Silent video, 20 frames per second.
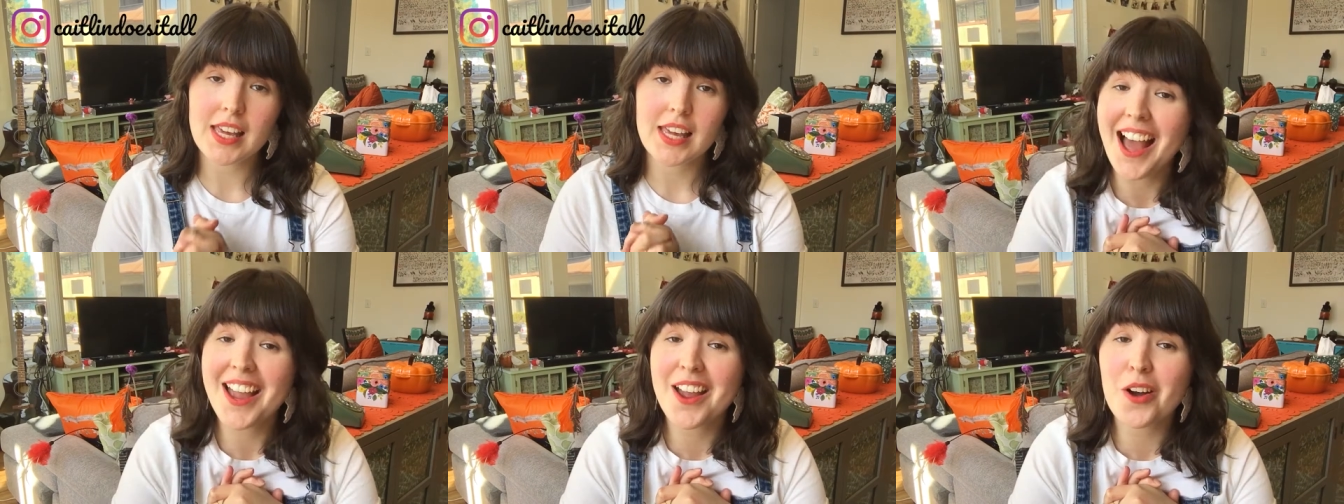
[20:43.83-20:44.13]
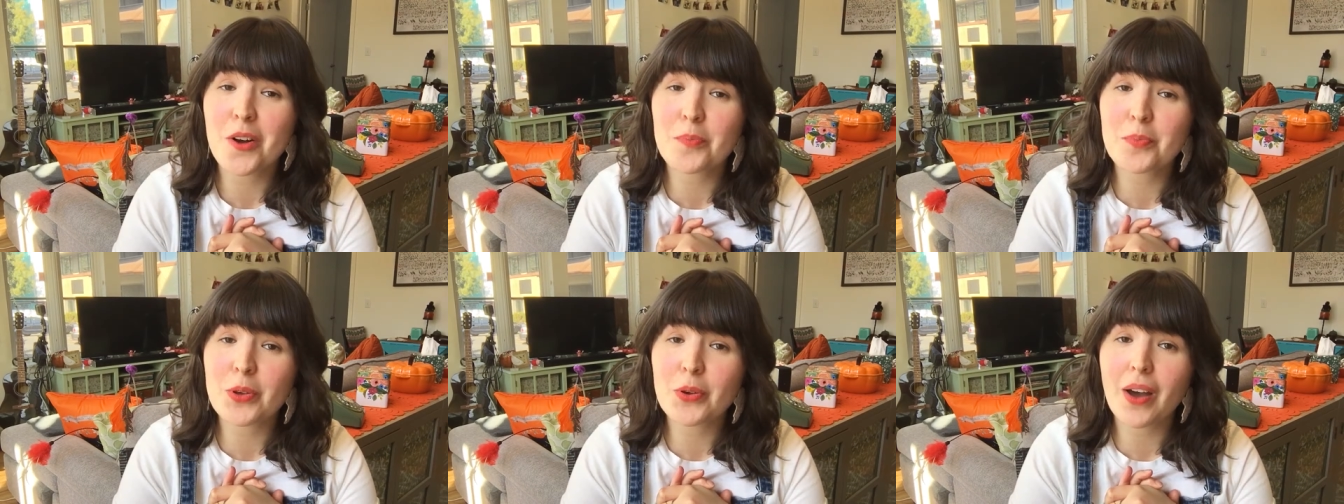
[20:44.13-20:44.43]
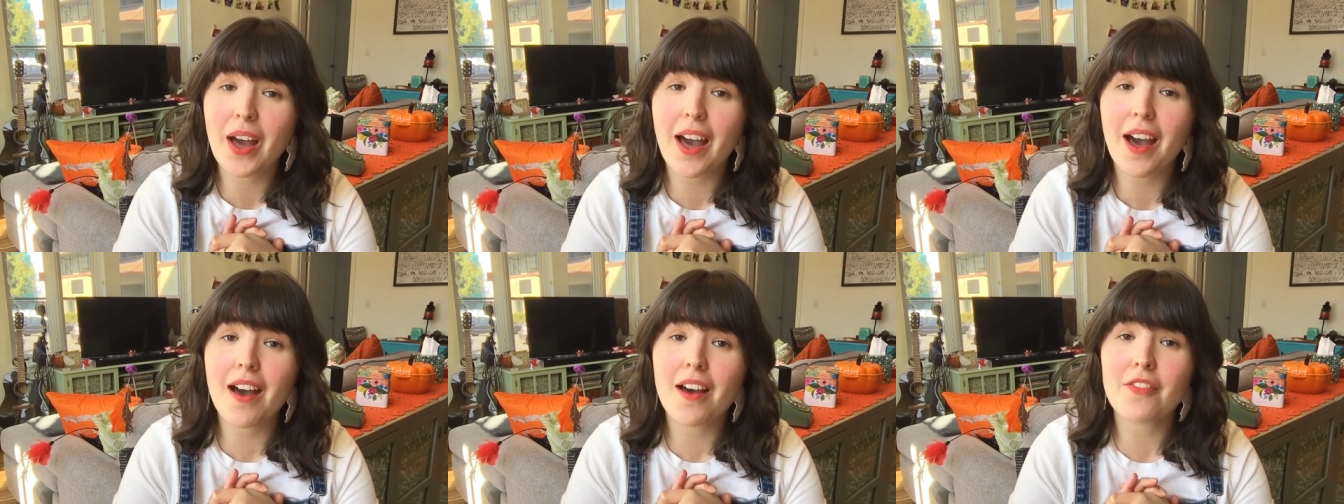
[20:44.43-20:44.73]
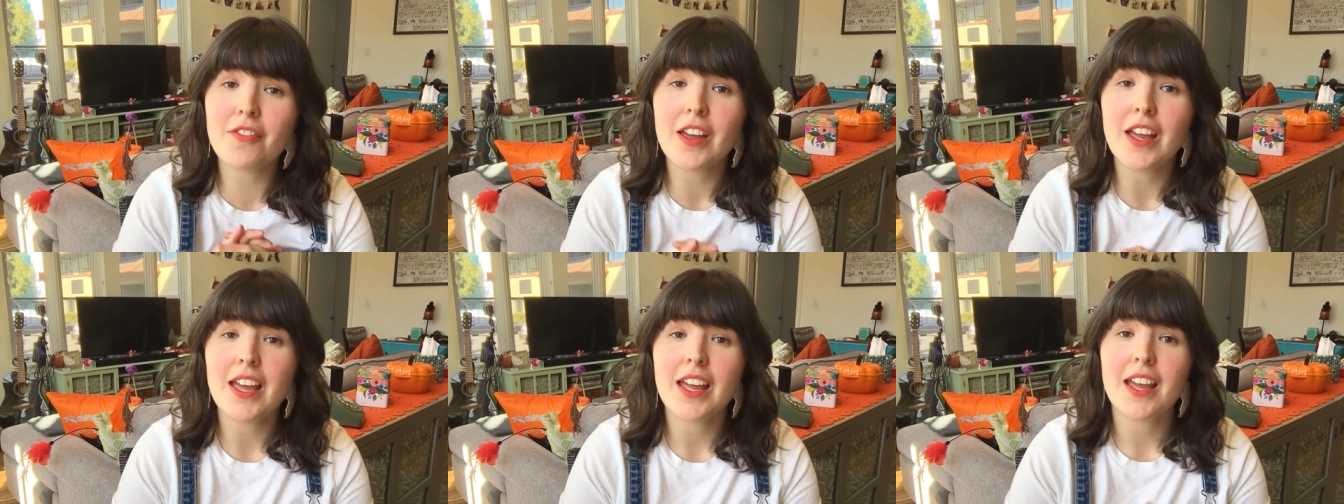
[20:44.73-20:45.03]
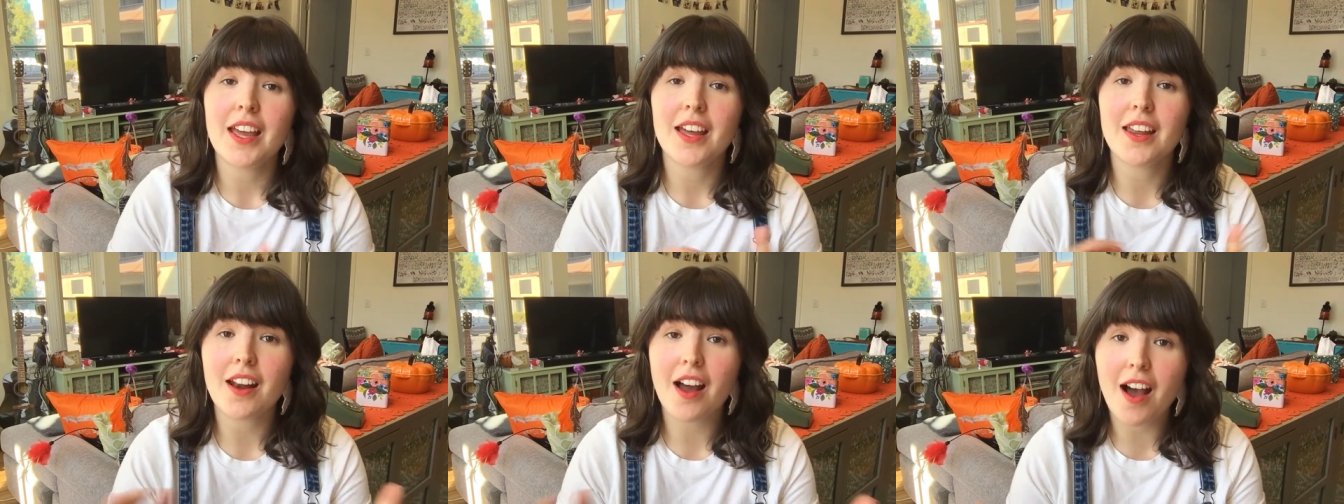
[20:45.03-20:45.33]
I hope you have
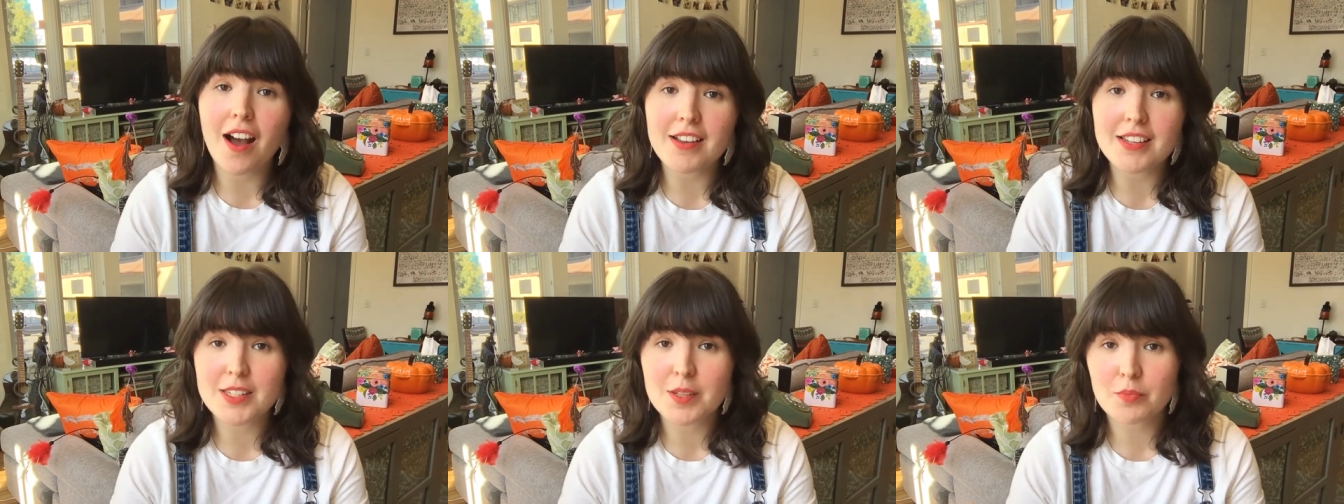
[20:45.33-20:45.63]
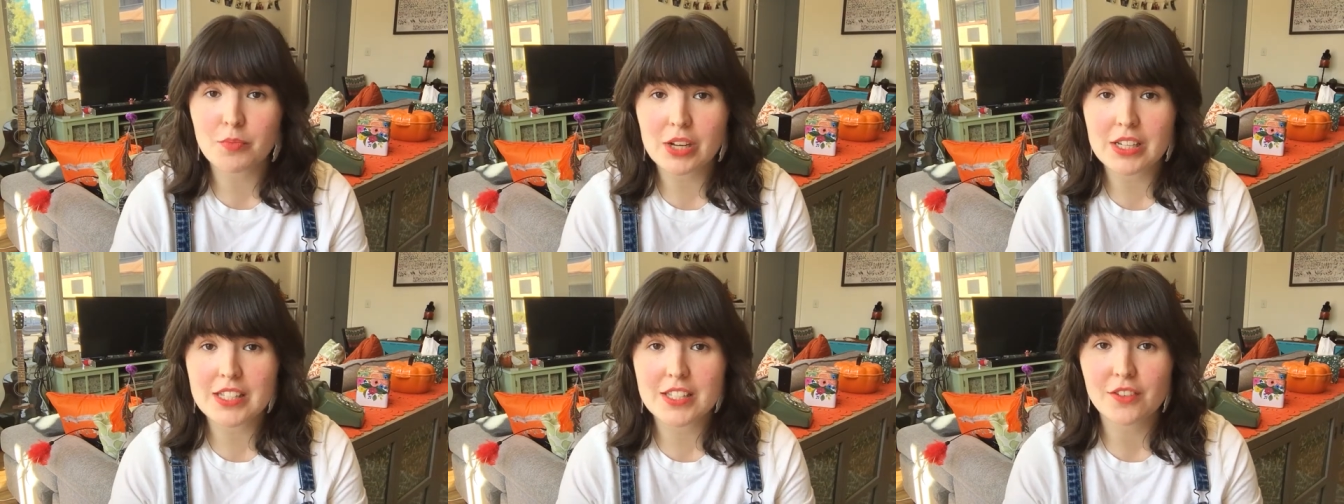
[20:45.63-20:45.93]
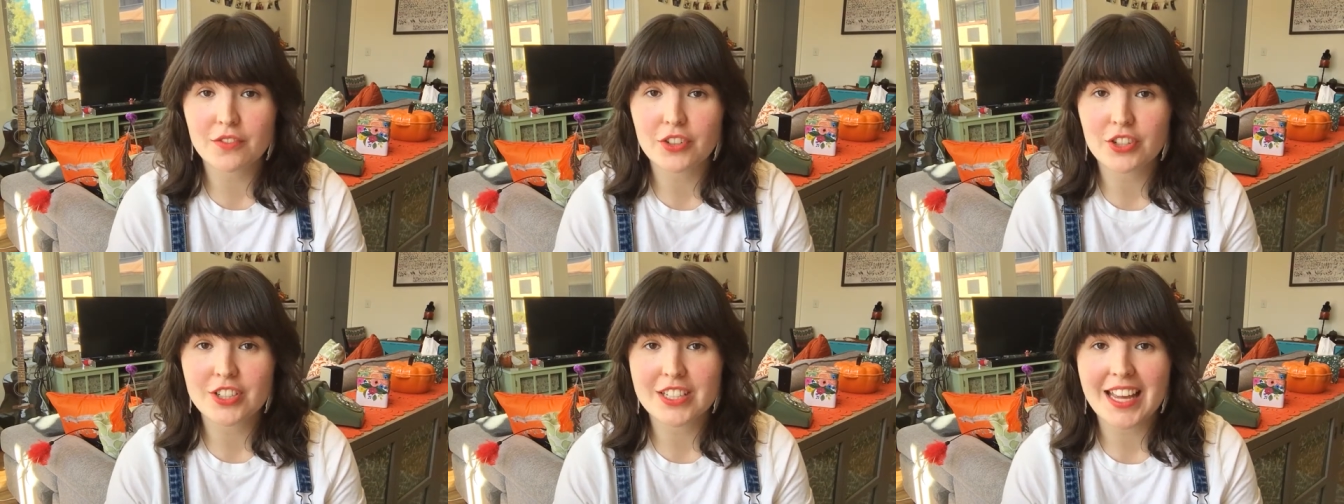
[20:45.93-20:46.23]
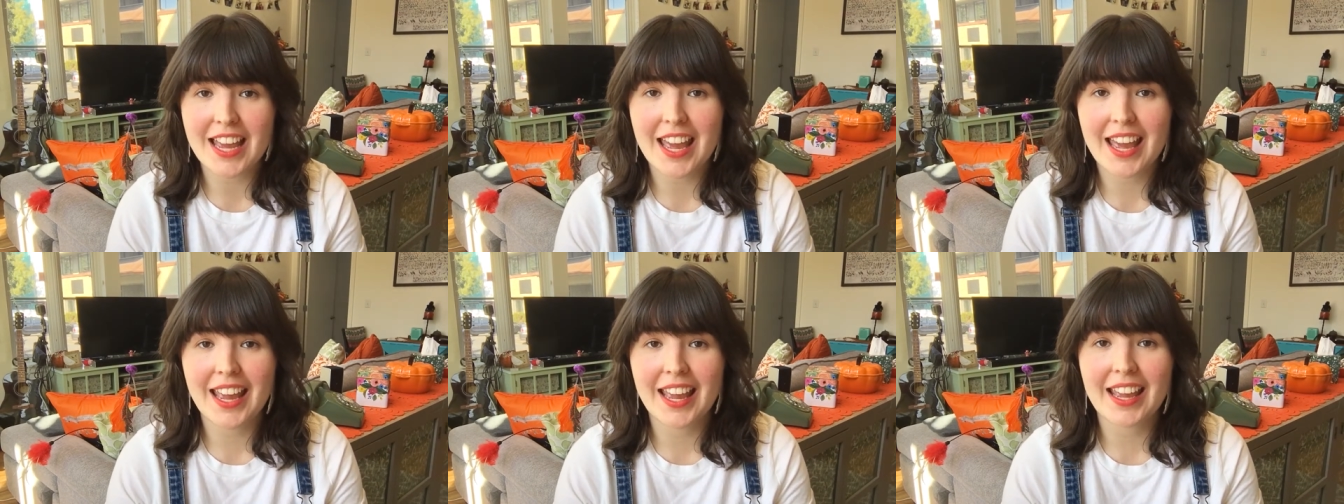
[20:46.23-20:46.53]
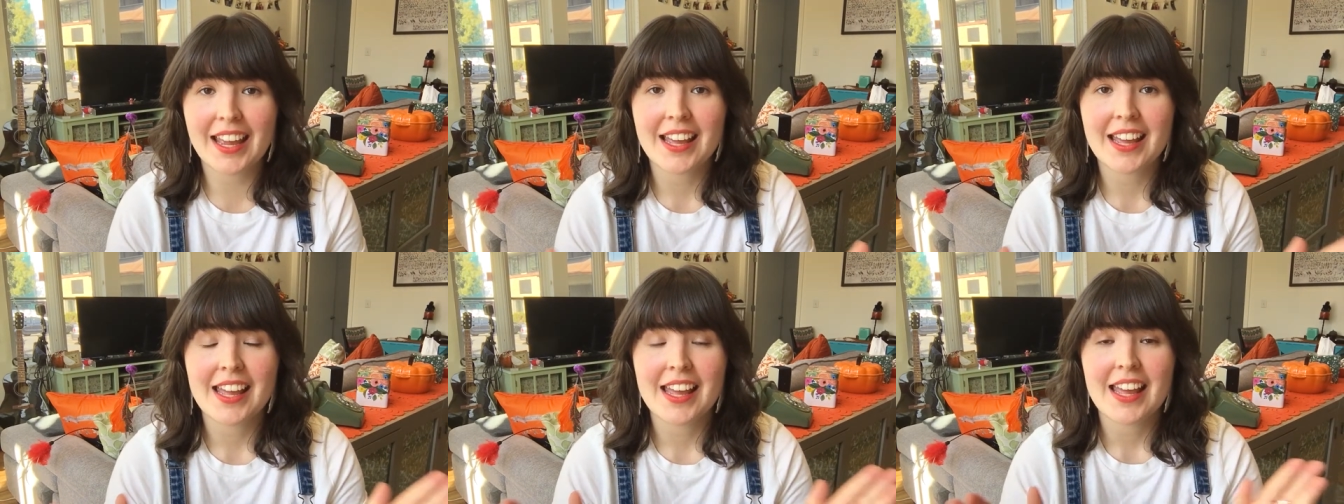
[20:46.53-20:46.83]
an awesome rest of your
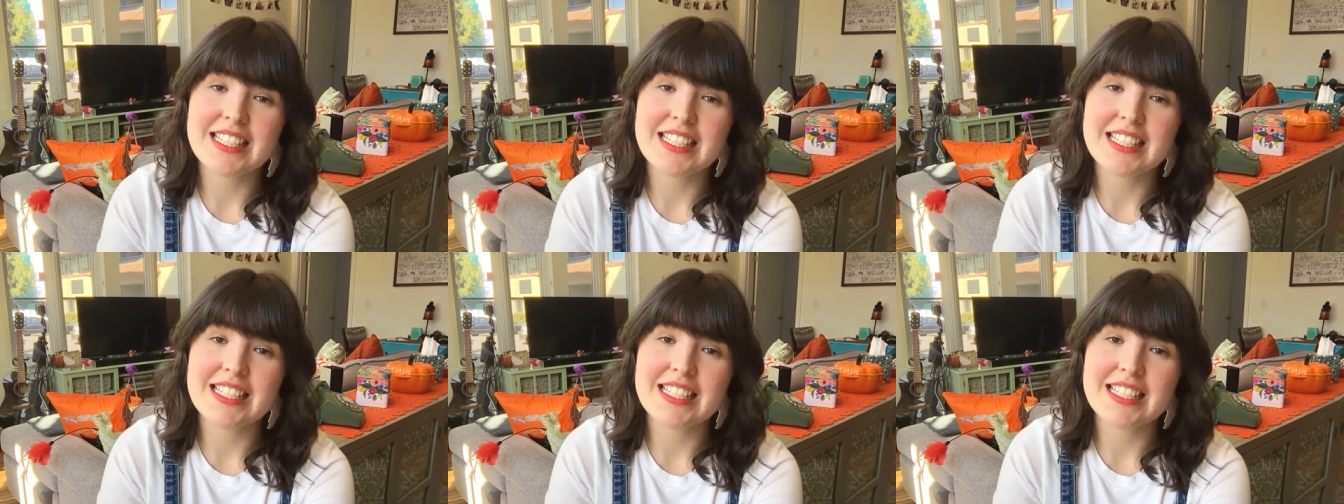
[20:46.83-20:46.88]
day.